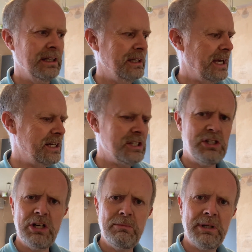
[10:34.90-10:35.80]
end of
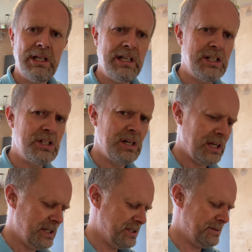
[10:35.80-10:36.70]
June, beginning of
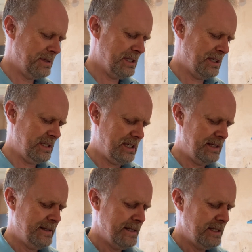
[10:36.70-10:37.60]
July, something like that.